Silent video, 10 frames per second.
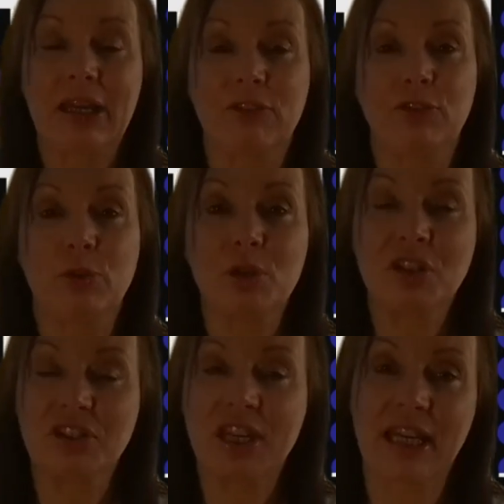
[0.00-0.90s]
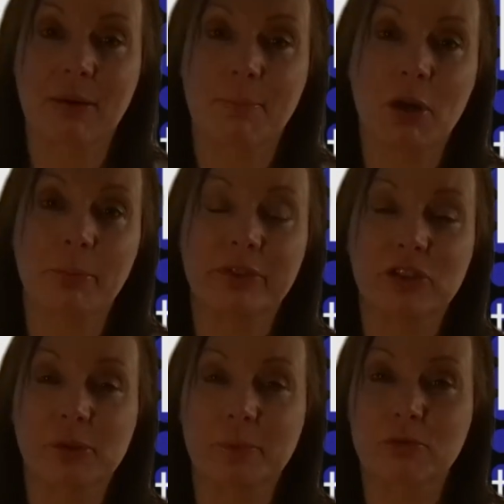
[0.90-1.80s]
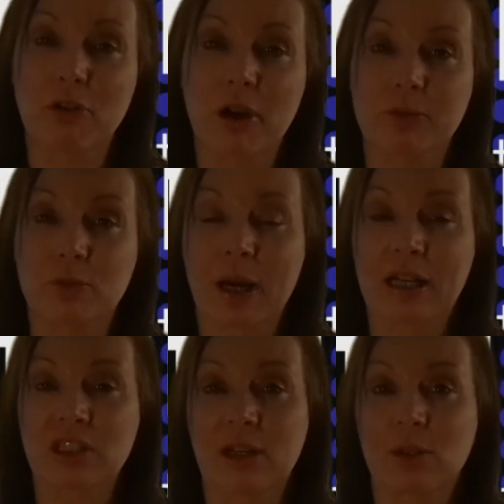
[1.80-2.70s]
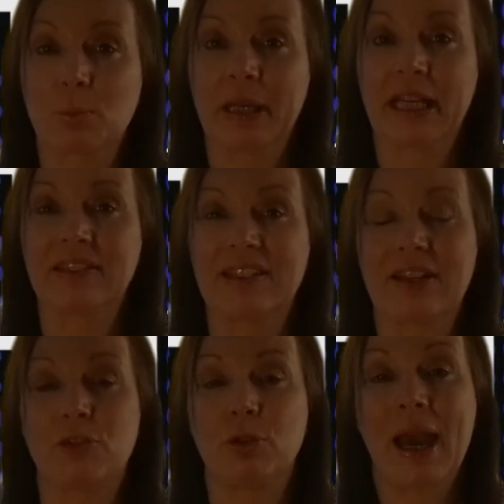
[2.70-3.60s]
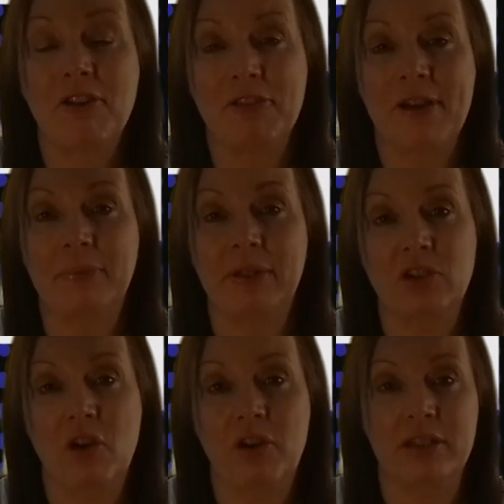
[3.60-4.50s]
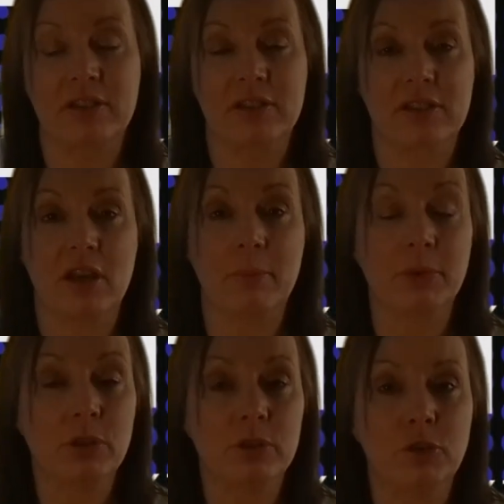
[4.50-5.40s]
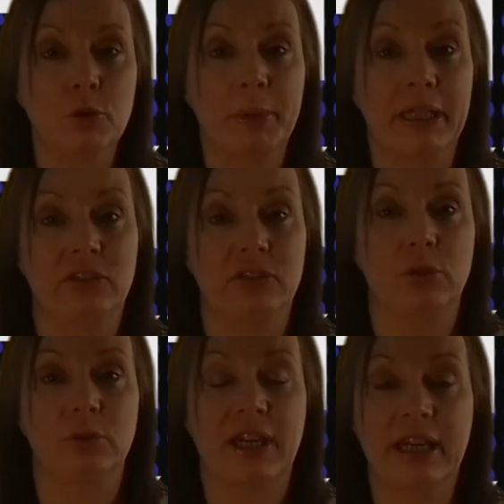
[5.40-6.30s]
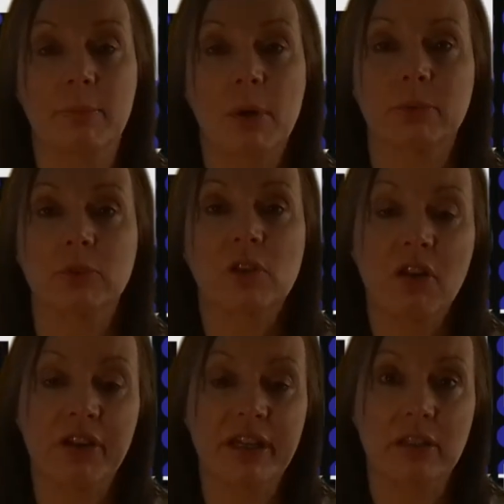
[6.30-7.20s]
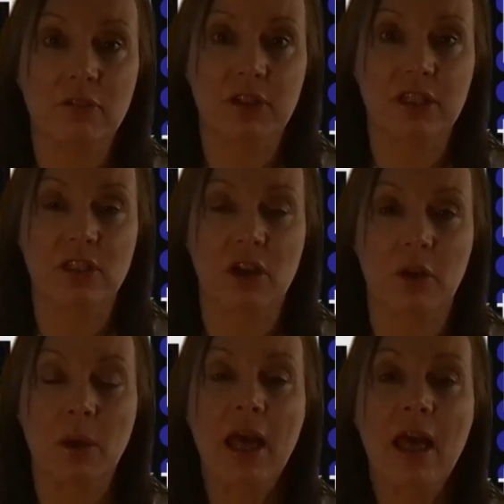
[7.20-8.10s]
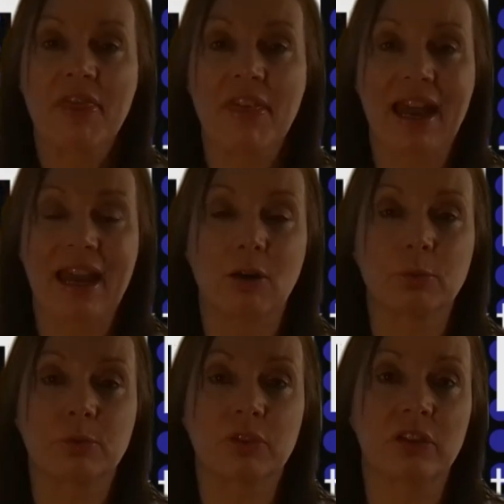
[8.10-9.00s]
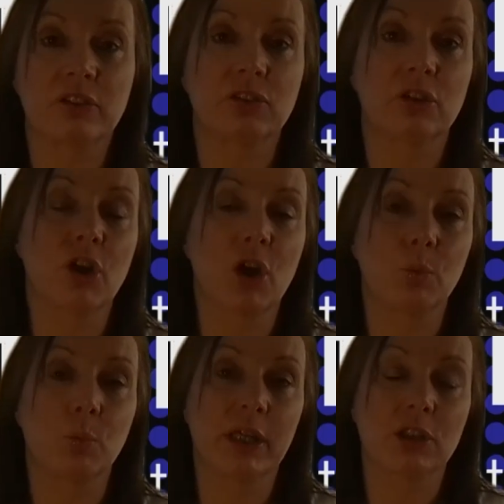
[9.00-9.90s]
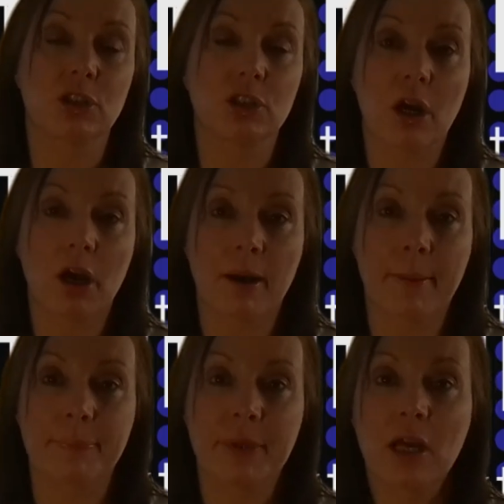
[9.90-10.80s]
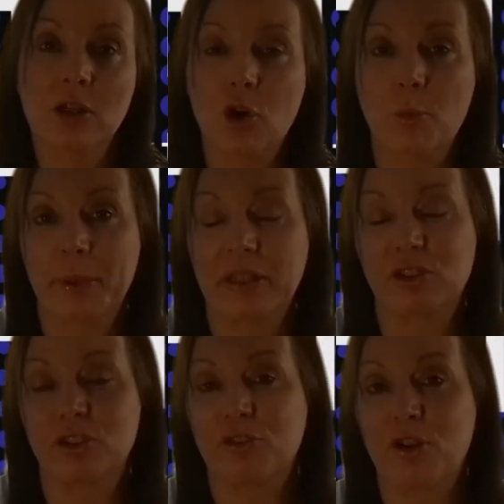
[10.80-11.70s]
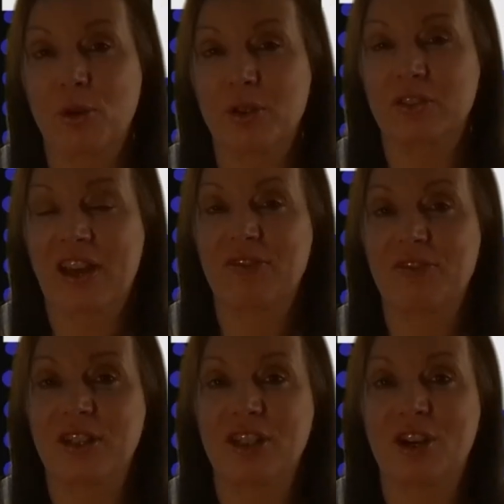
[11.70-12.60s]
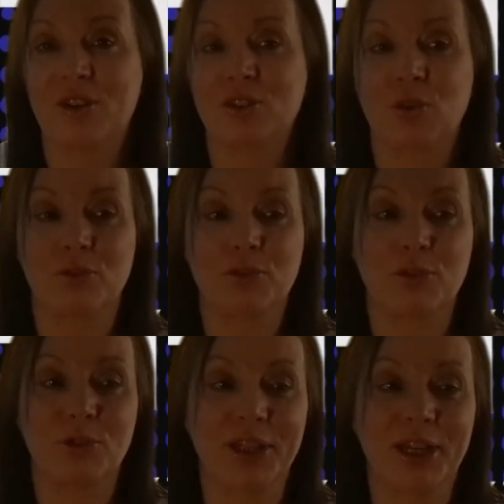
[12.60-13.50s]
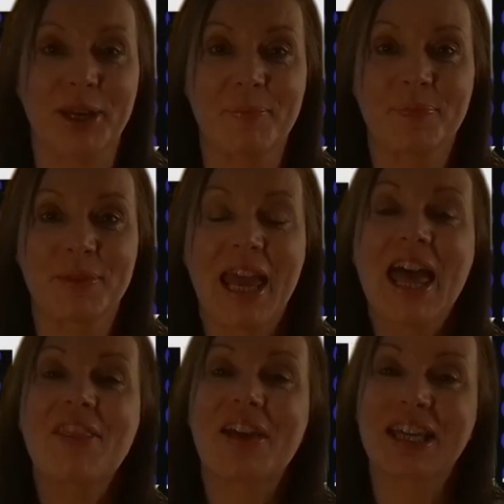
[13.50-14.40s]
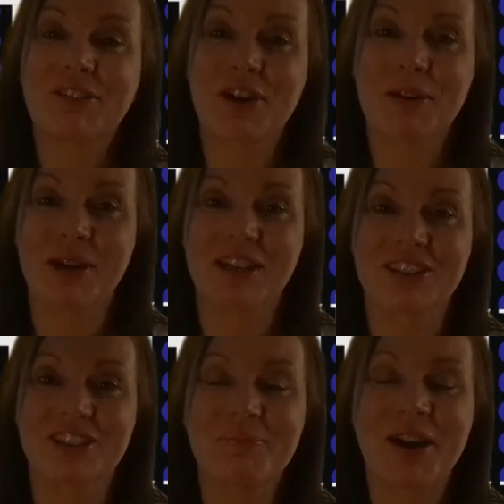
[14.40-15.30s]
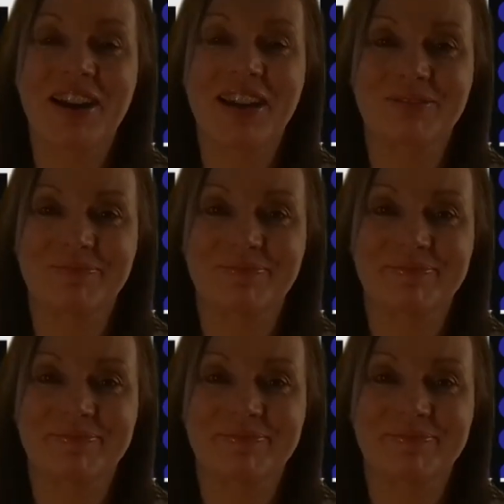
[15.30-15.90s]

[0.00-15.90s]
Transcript: If you could take a moment to subscribe to our channel, please. And if you have found this guidance useful, please do take a moment to like the video. That helps us to know which topics to focus our videos on for you. Thank you very much. Goodbye.